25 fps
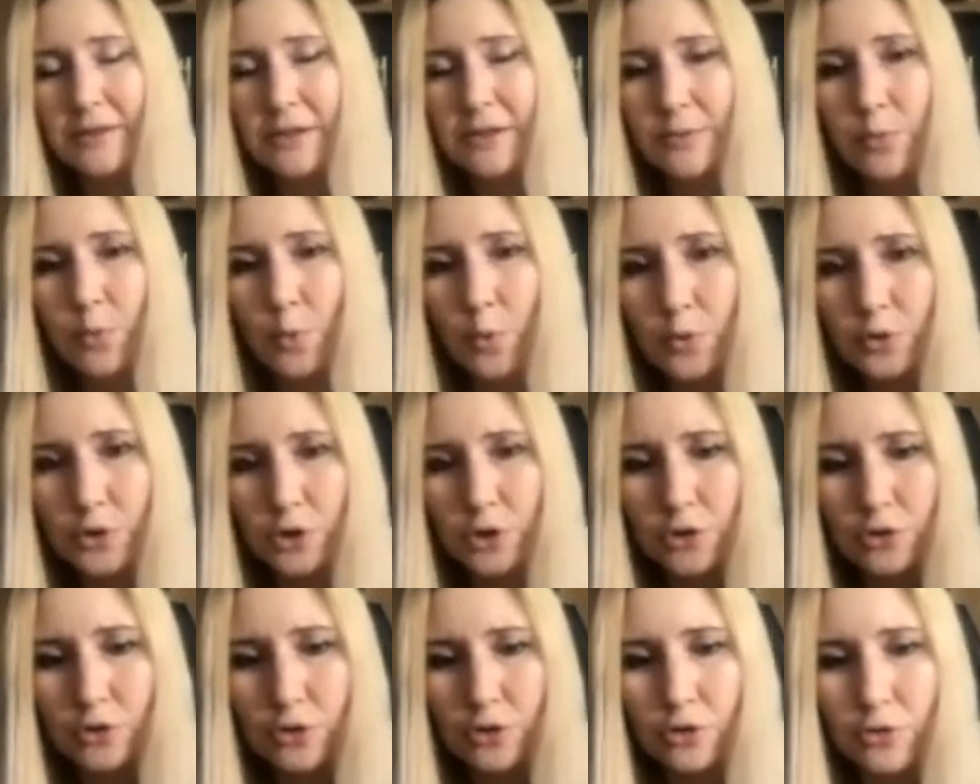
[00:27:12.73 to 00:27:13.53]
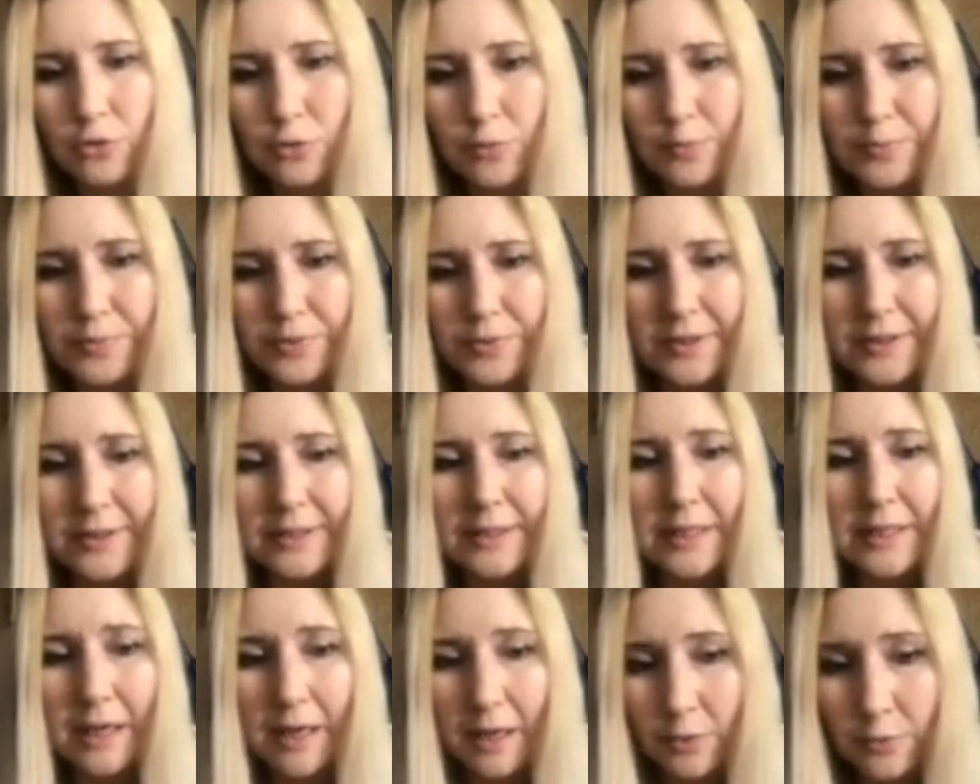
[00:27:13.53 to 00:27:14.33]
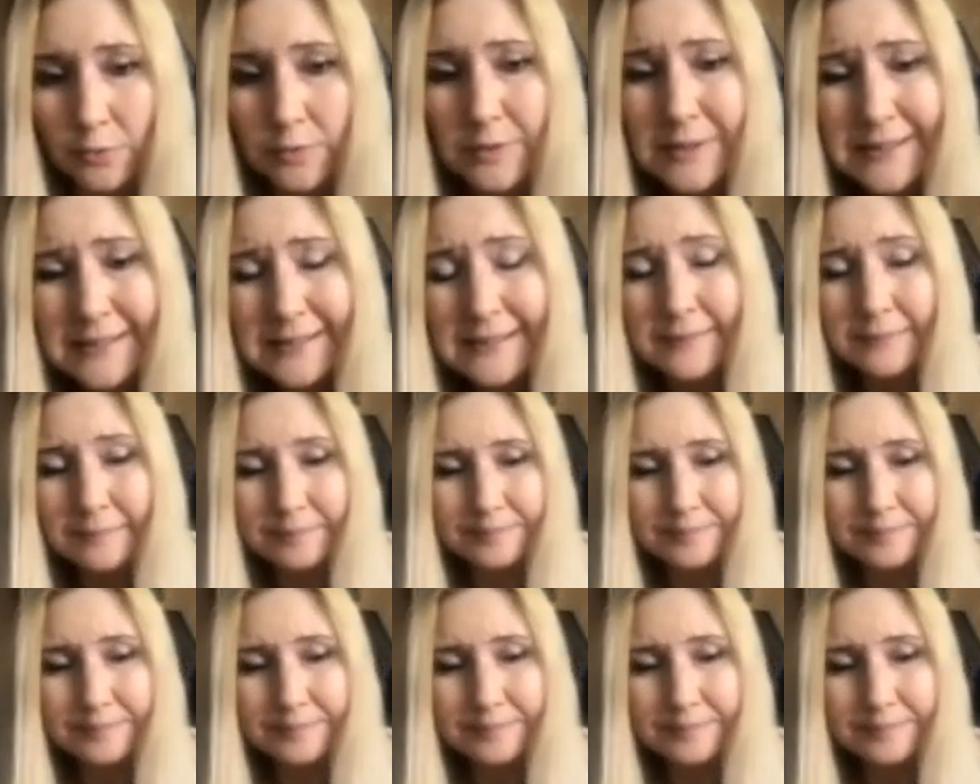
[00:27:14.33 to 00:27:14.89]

devoted to pronouns.